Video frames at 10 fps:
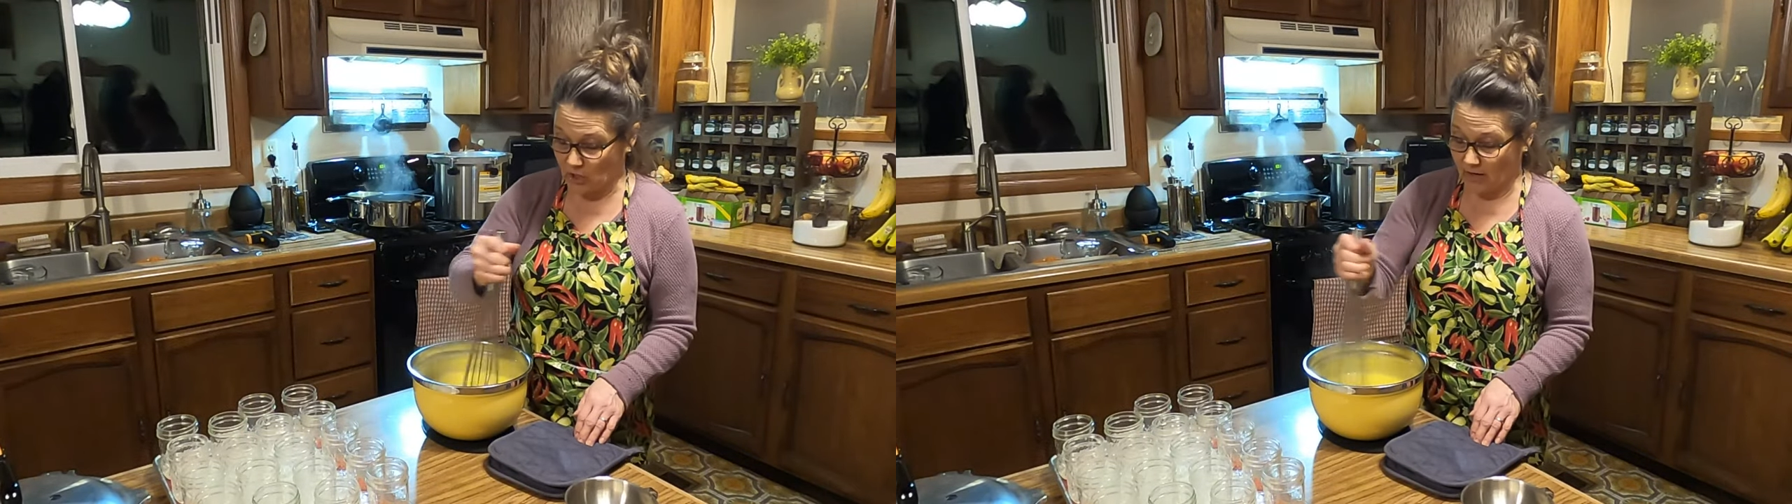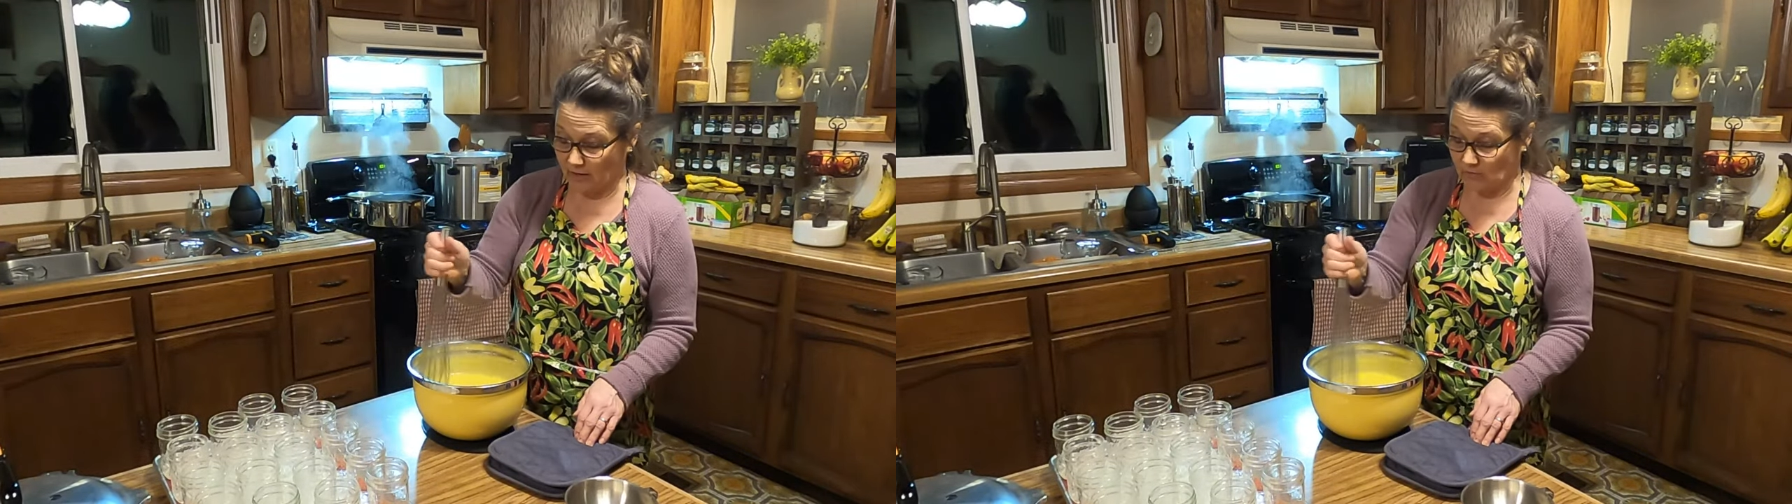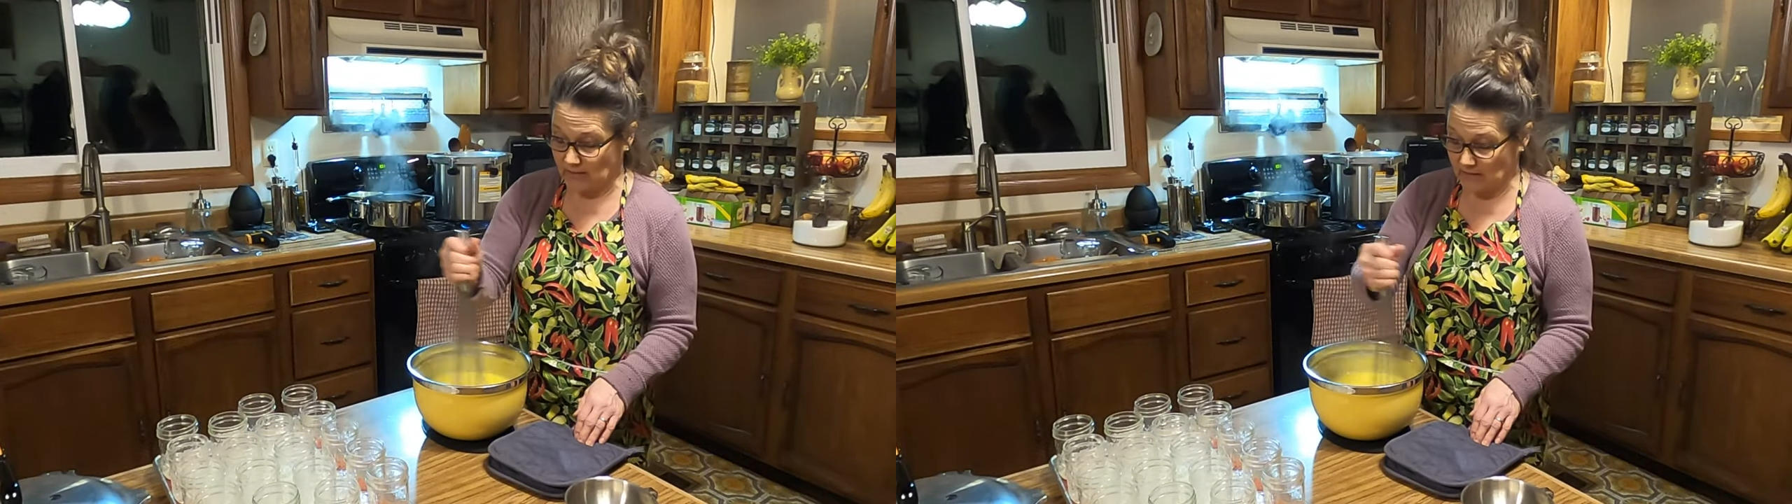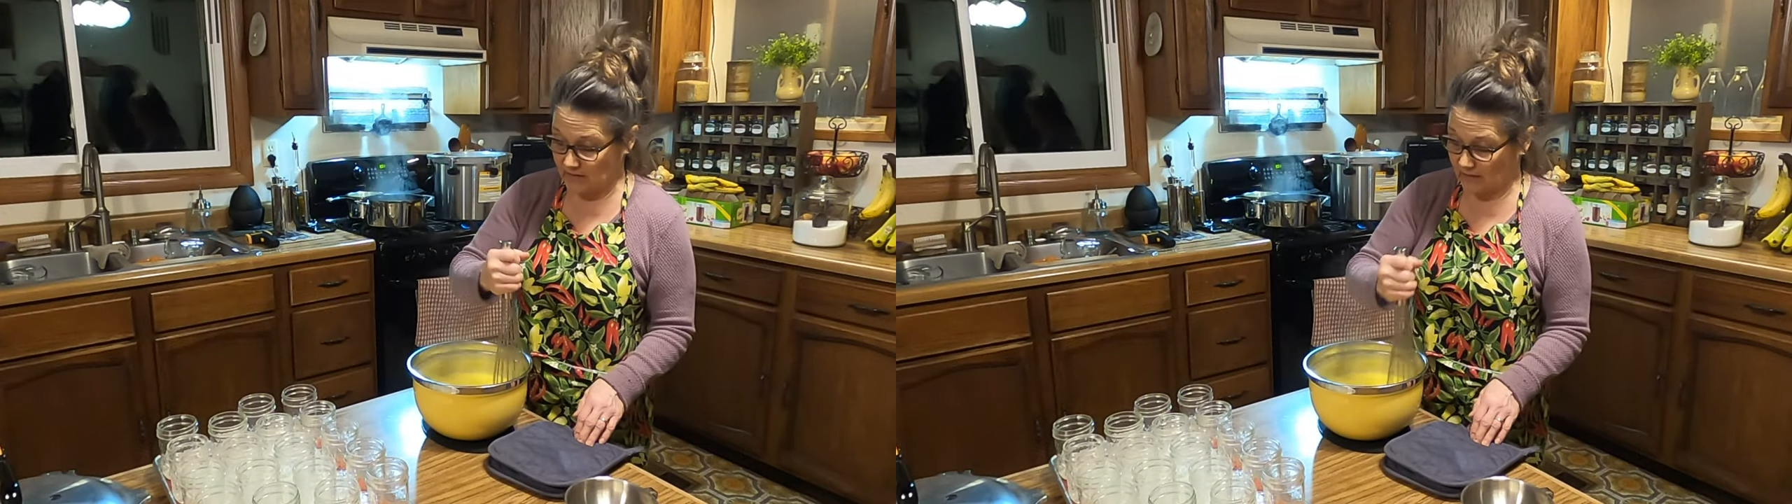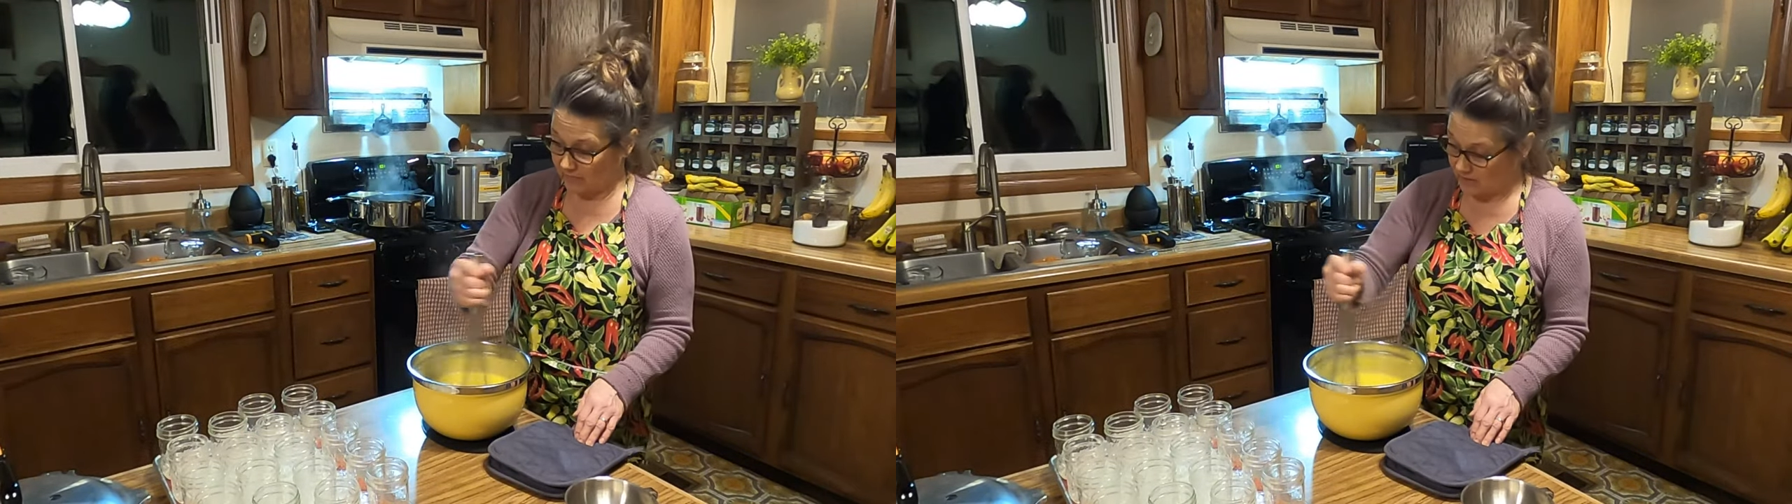
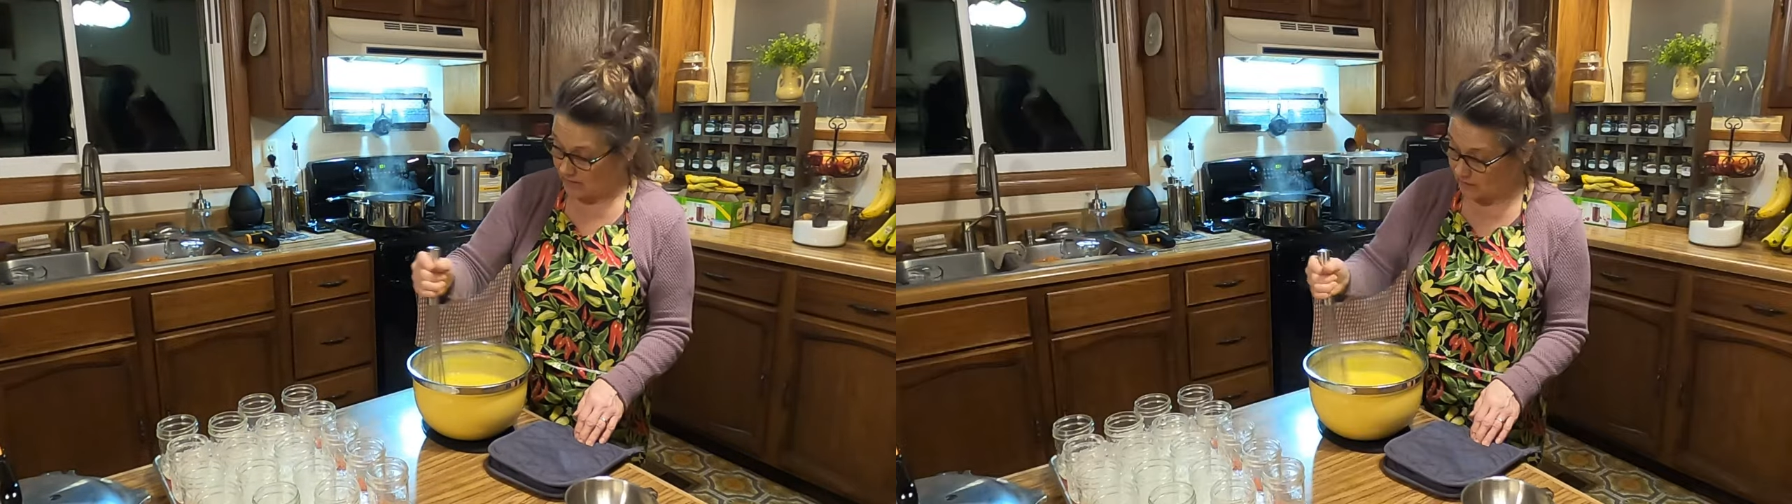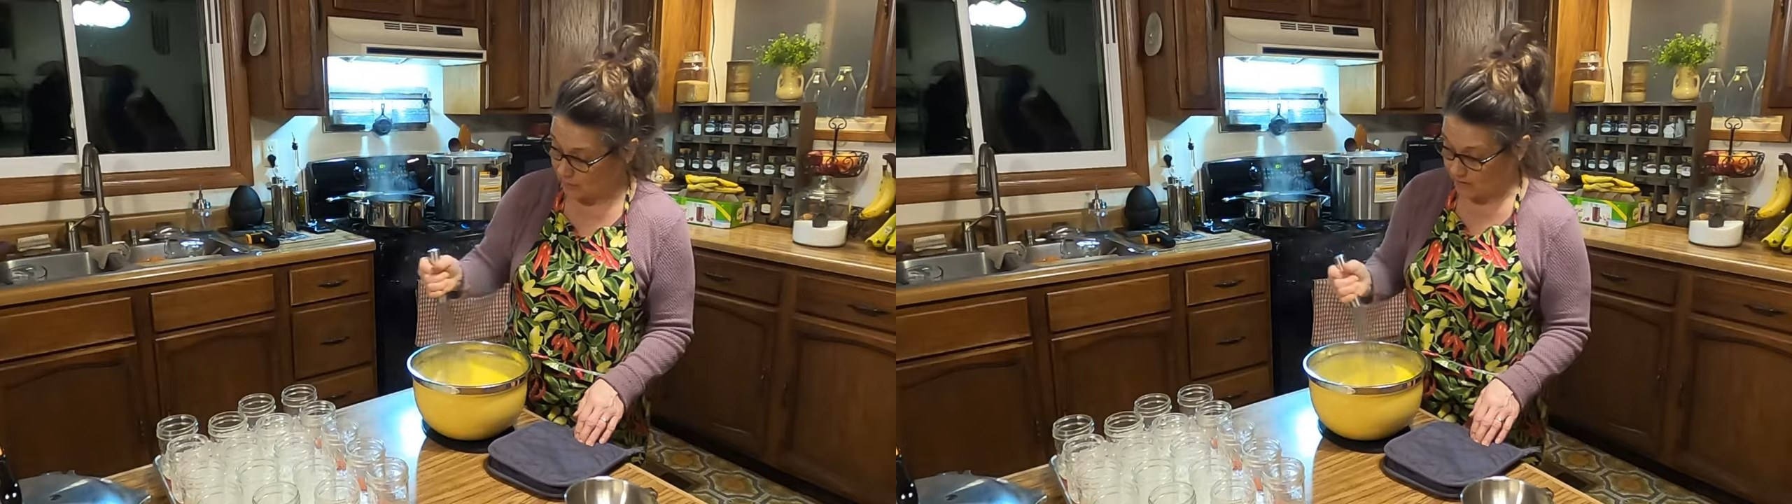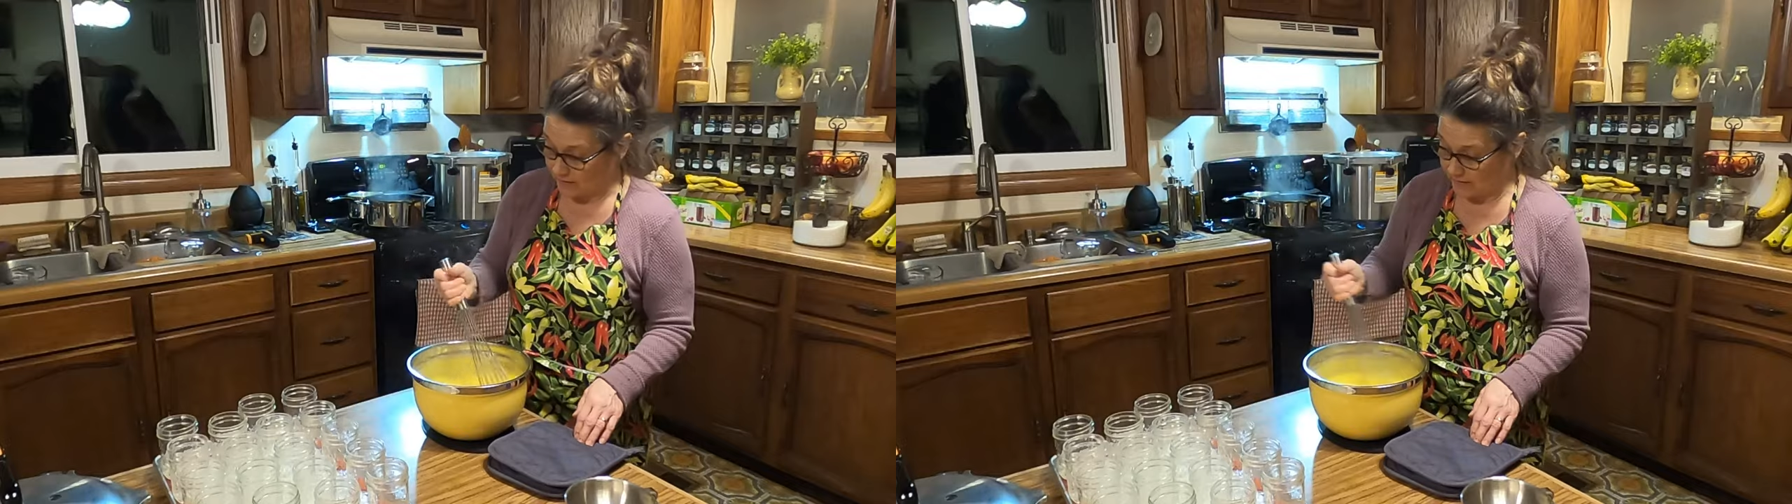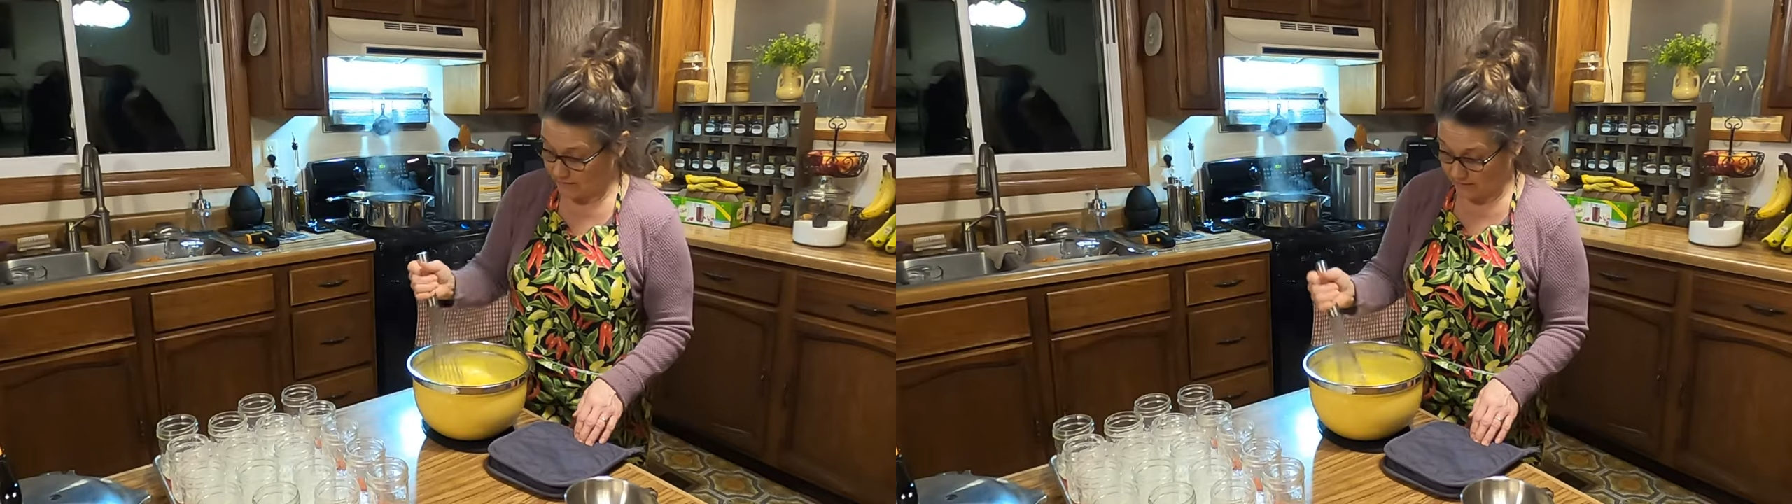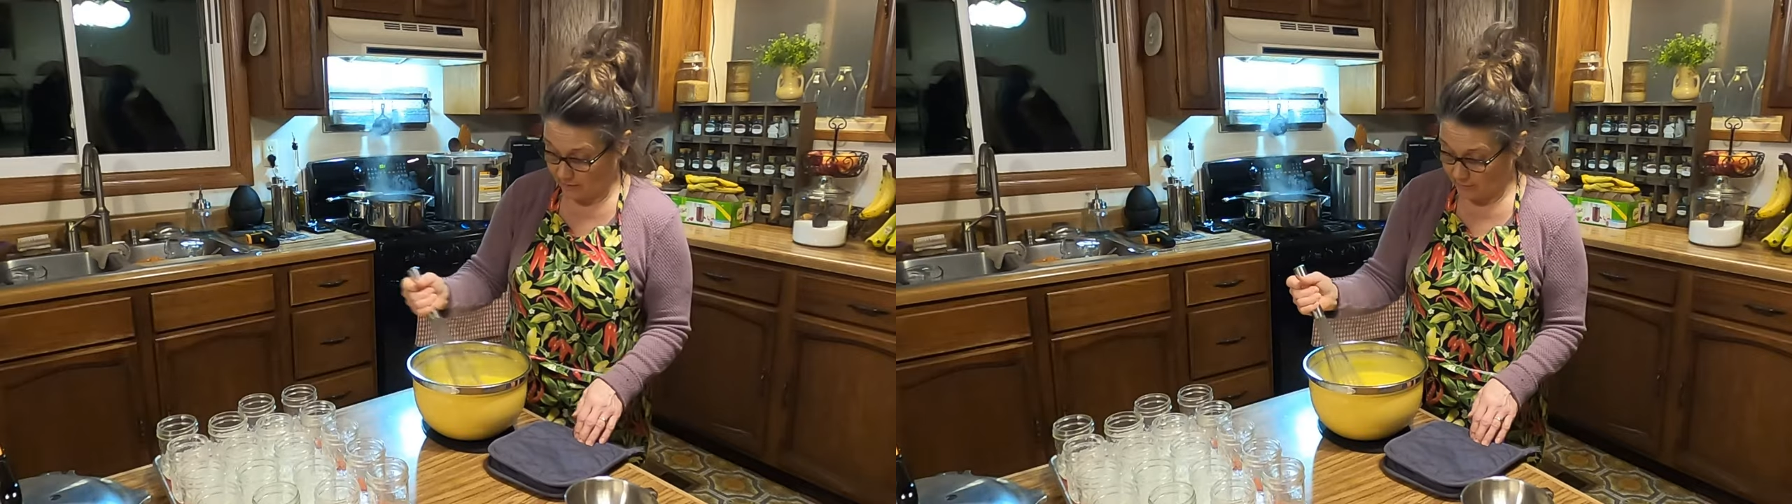170 degrees